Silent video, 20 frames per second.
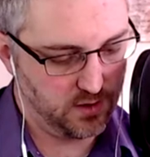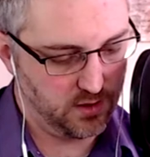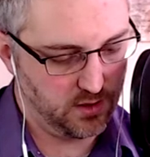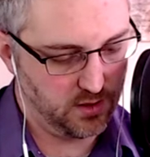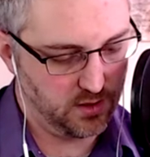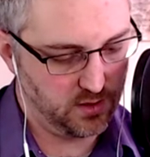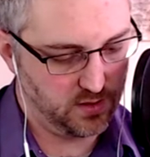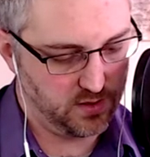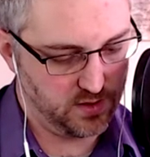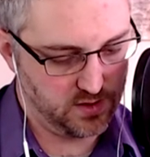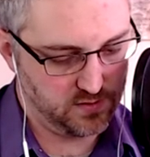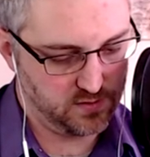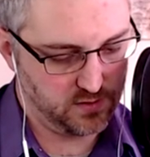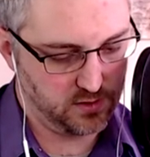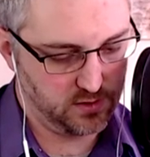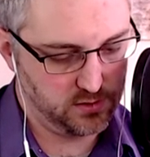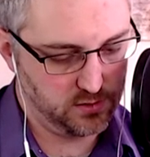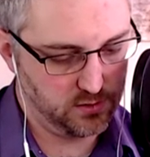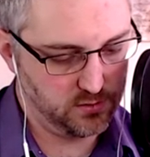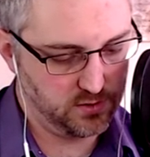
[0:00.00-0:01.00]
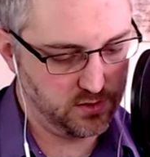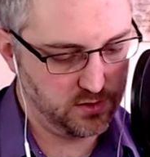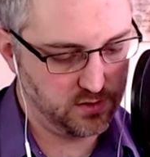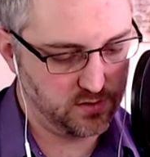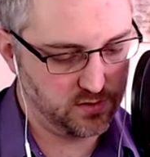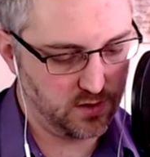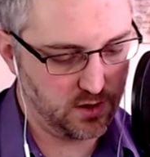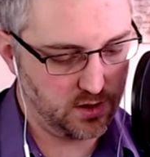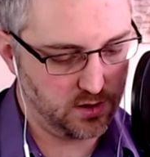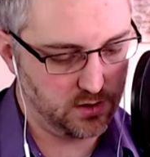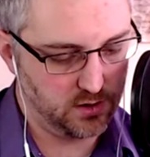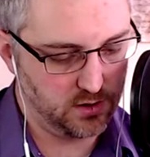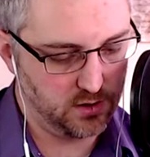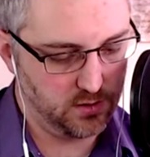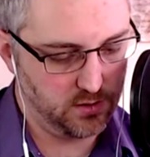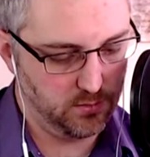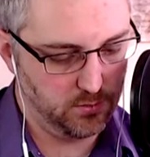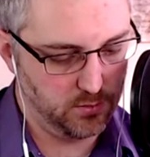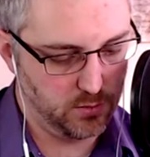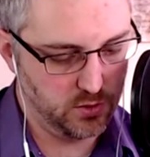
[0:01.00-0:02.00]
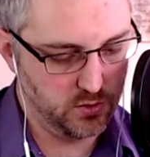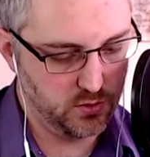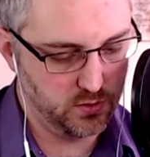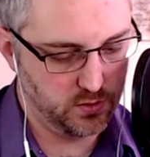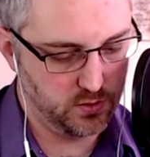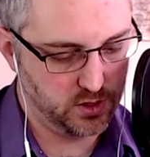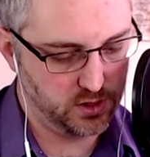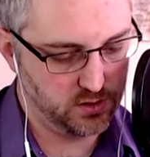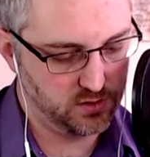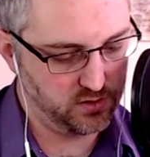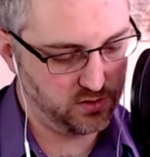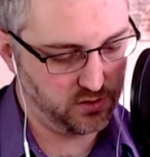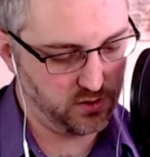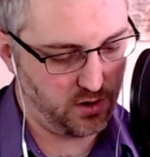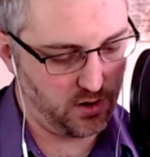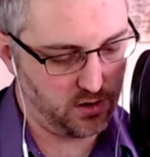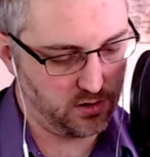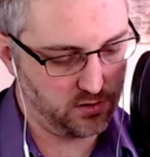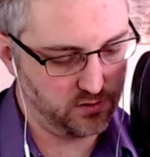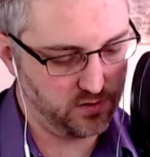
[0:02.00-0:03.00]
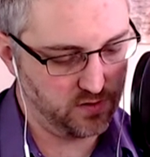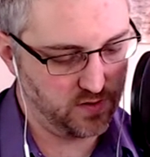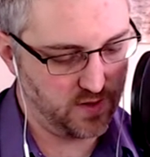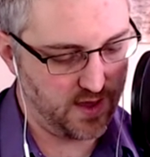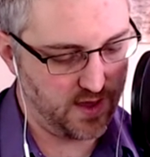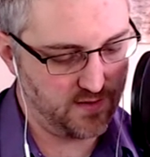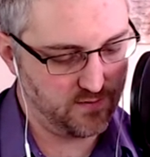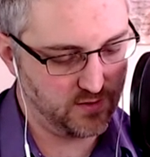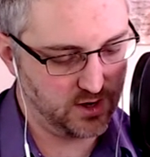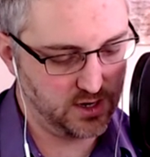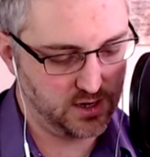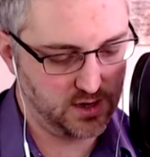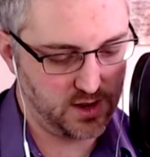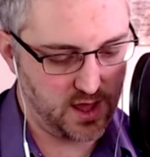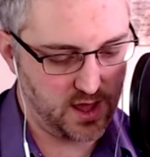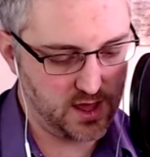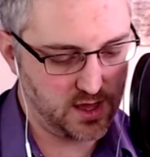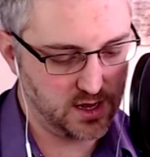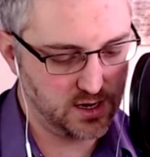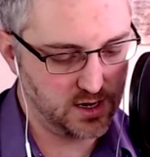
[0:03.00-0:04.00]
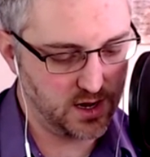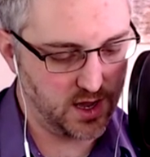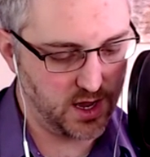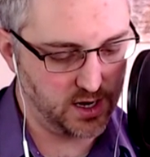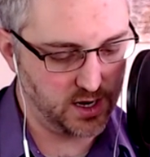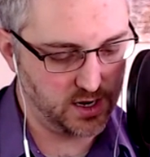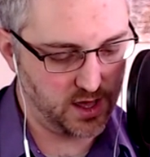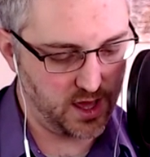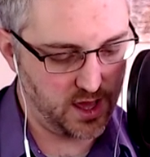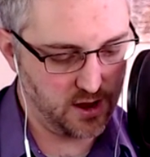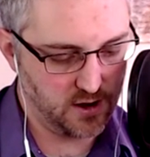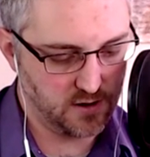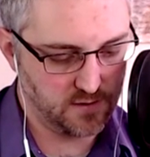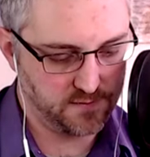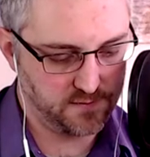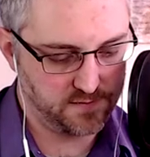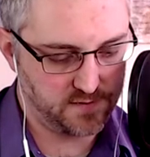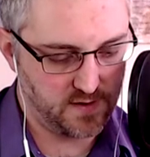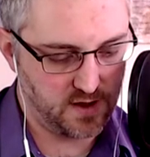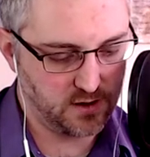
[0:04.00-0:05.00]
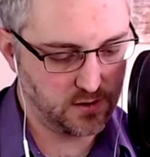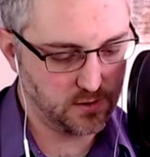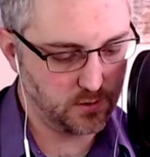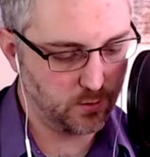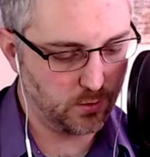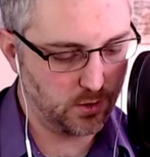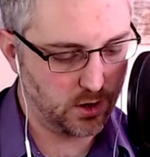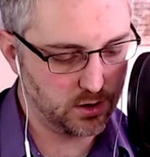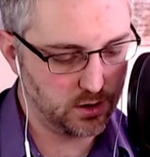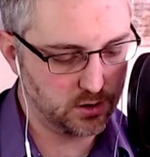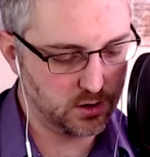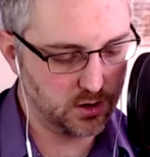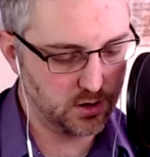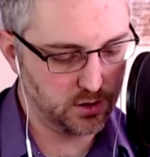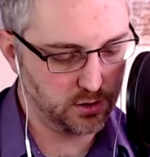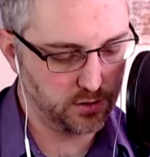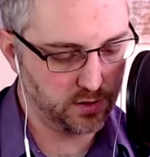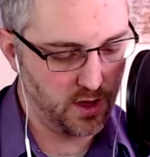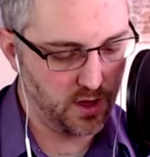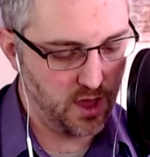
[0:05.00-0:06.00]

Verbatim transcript: These include the sun, moon, and stars in the heaven, day and night, air, fire, water, earth,